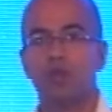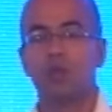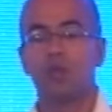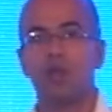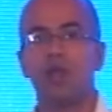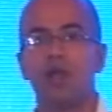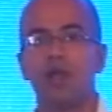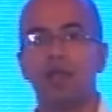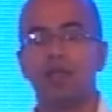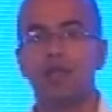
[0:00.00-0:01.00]
You probably
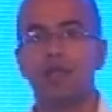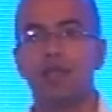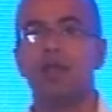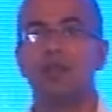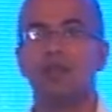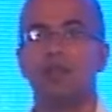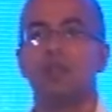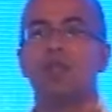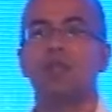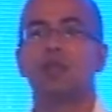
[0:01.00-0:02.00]
can't create
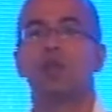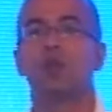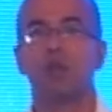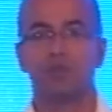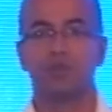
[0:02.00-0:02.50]
something on your own.